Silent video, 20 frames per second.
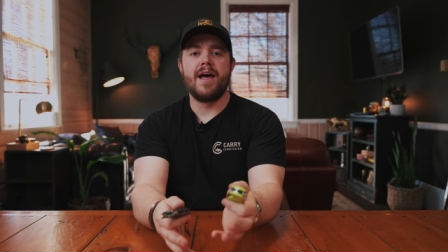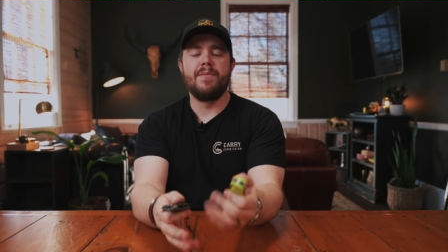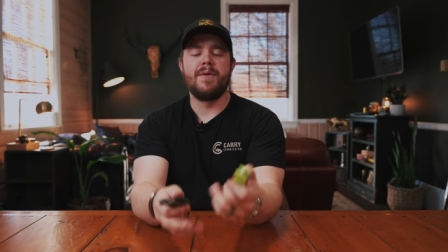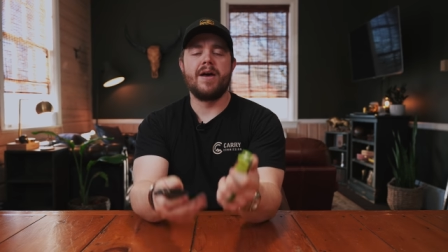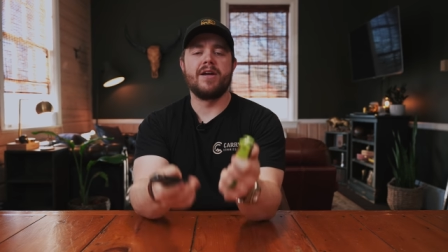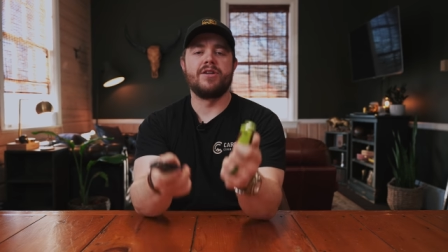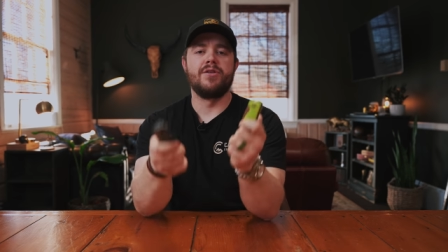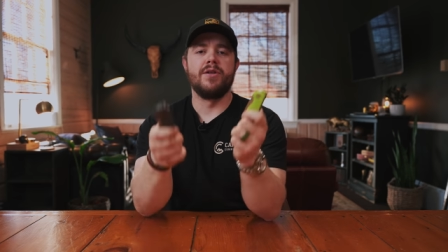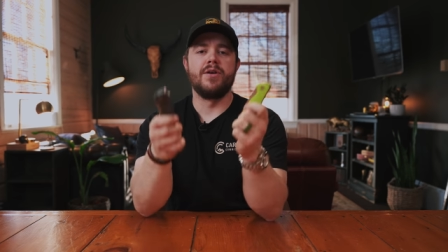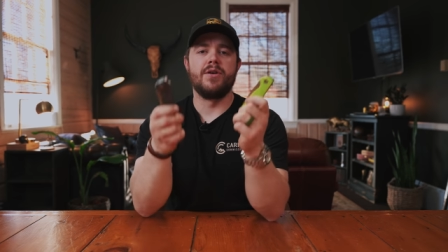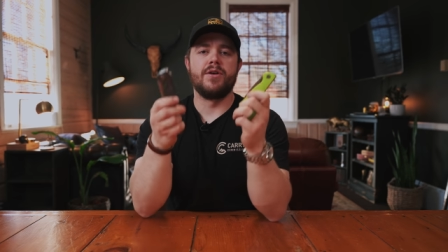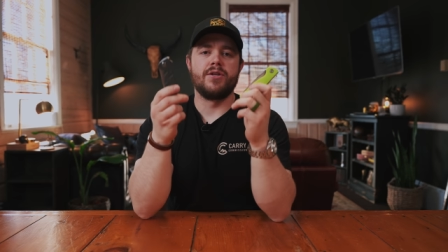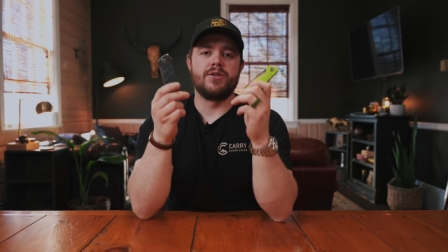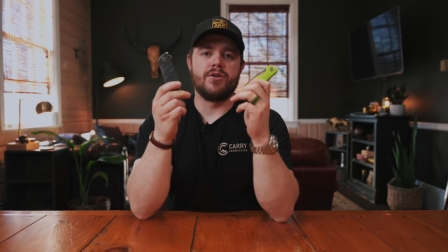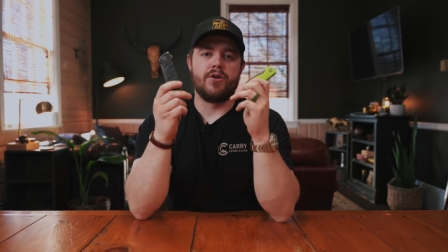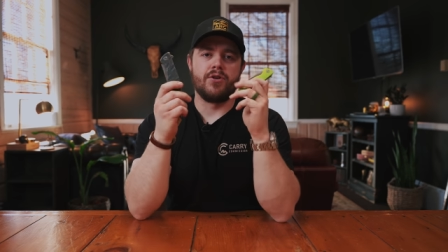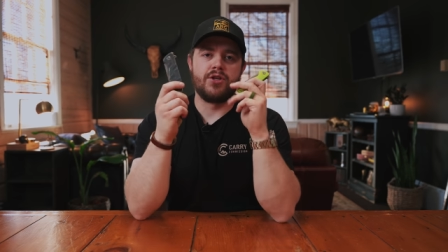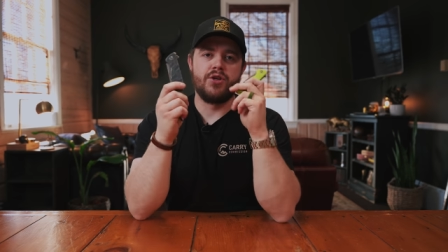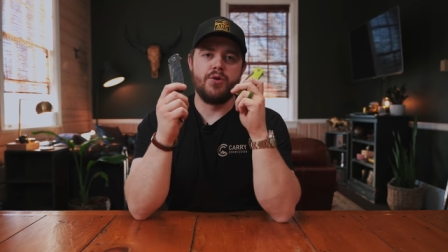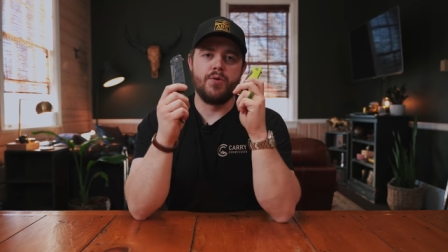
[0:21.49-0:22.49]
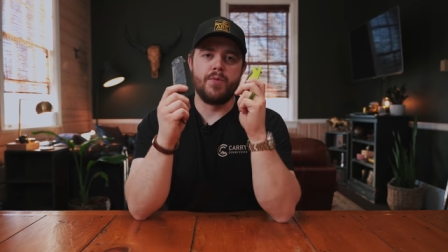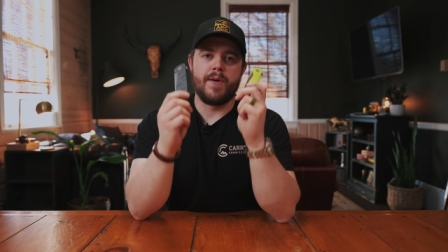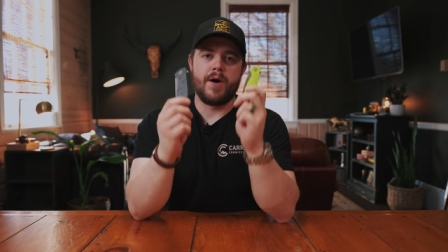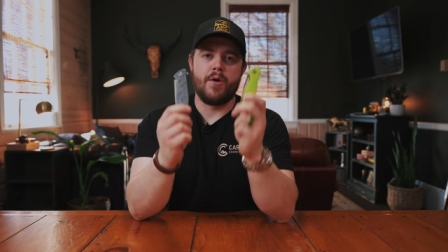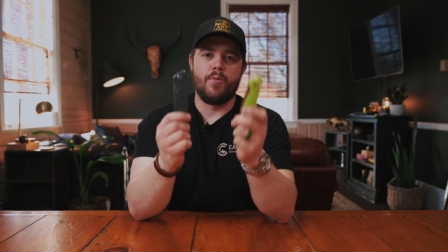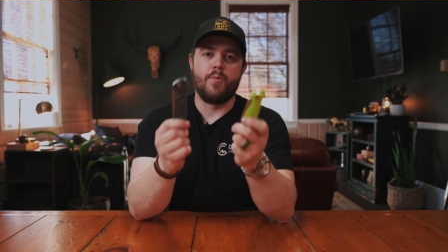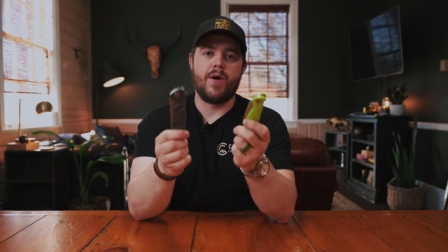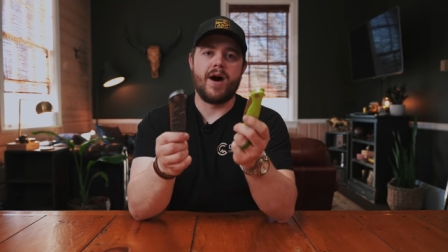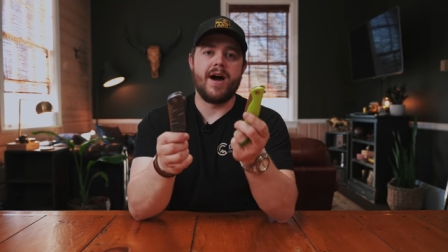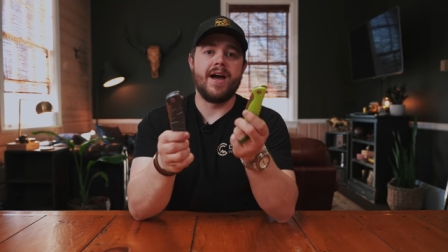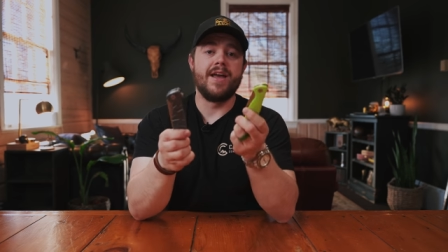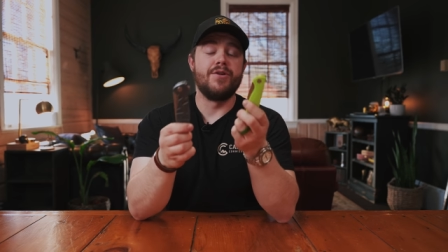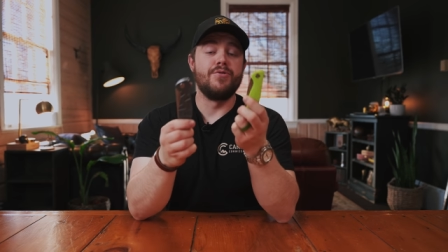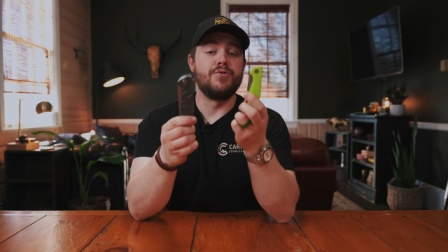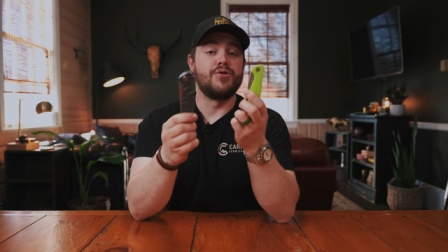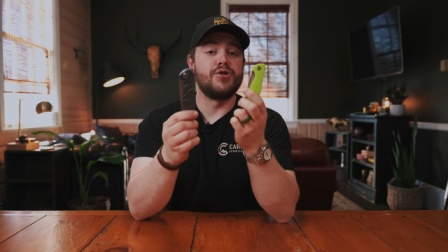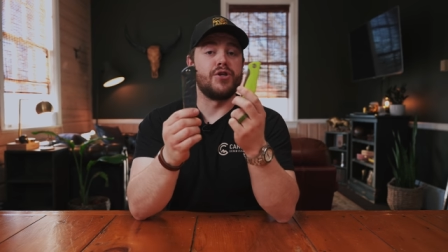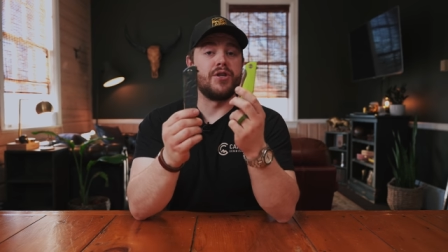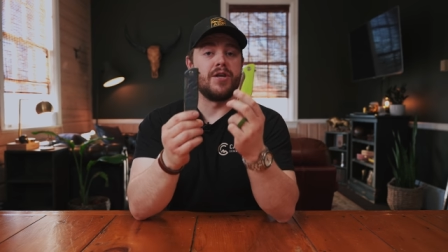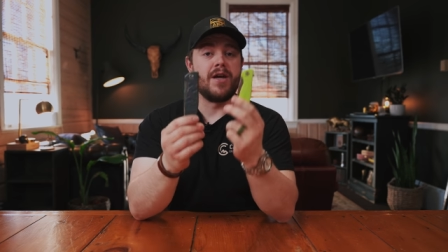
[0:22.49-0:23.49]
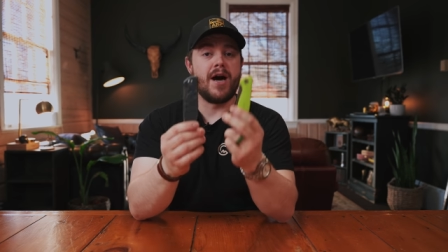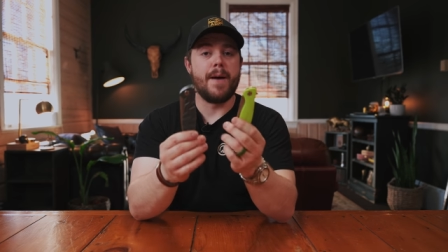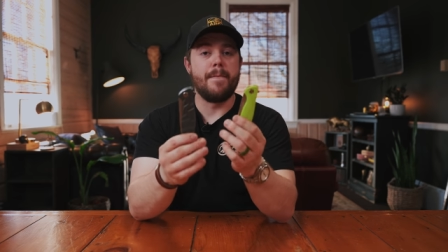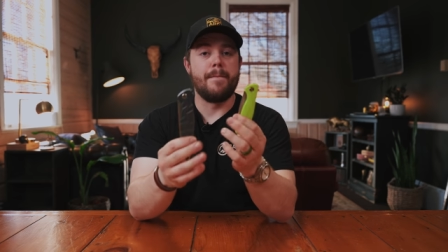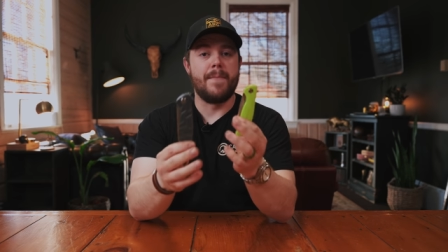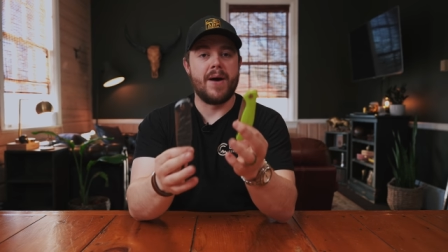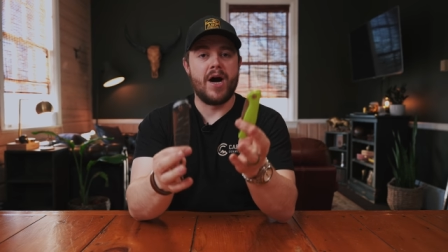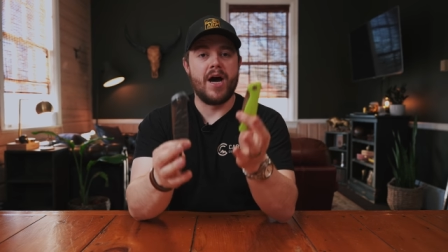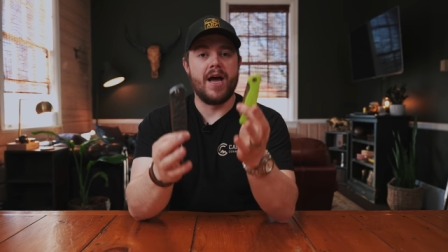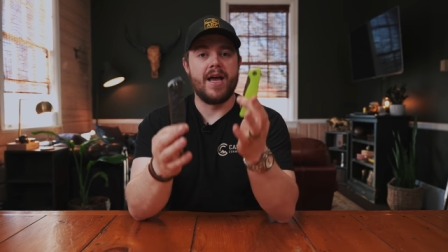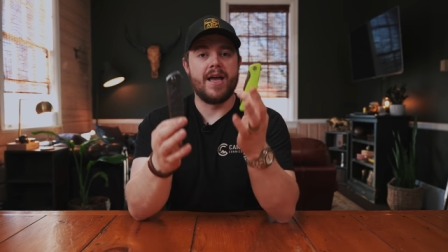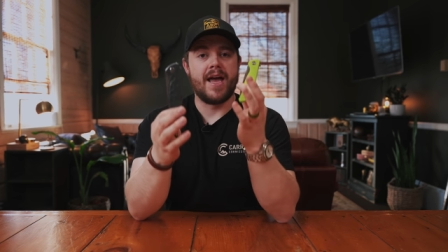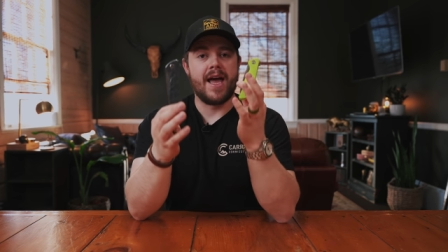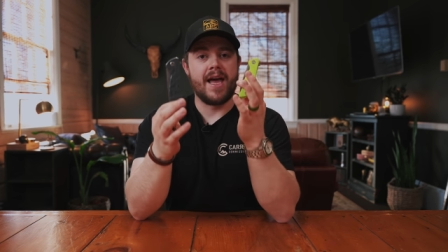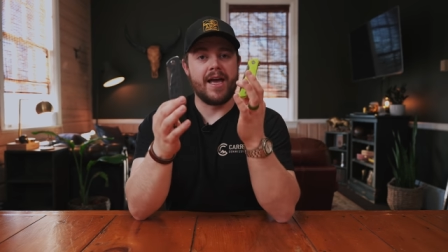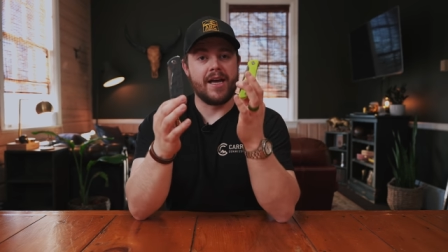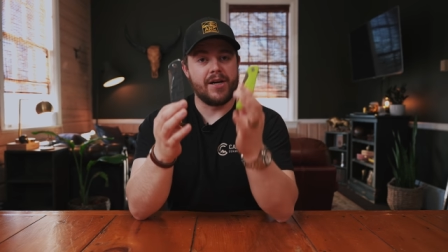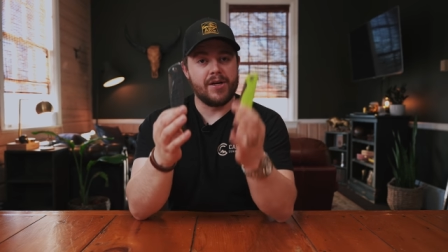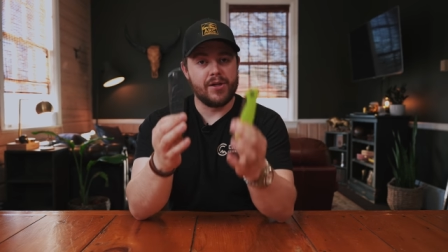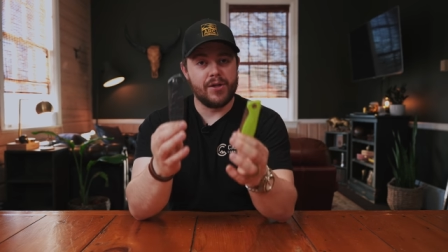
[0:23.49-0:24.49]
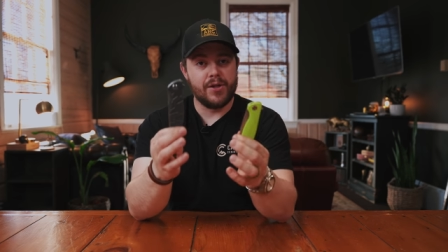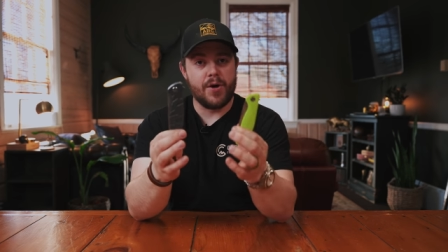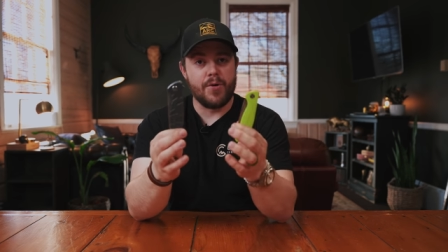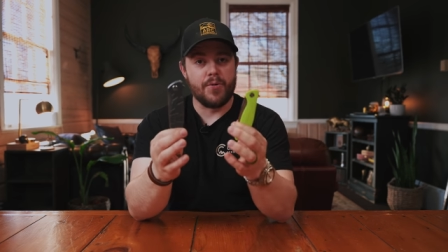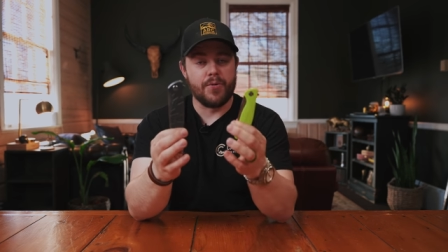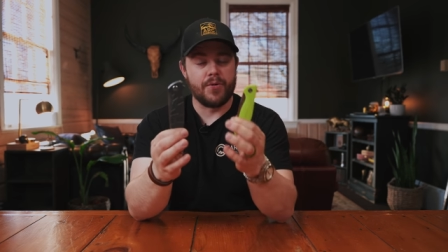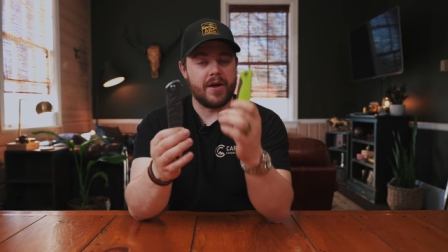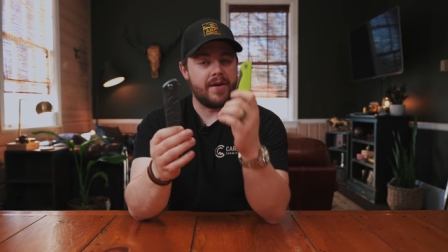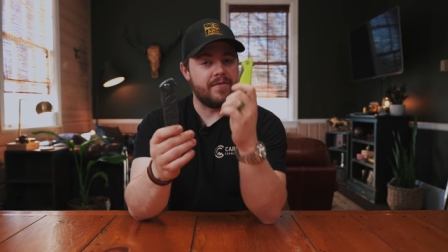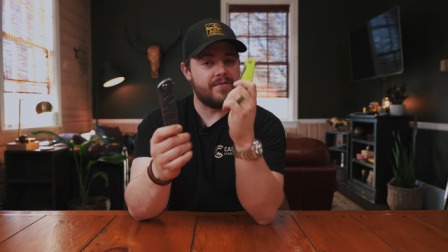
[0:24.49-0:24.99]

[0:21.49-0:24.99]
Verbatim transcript: I'm actually going to talk to you about why you should not buy a clone,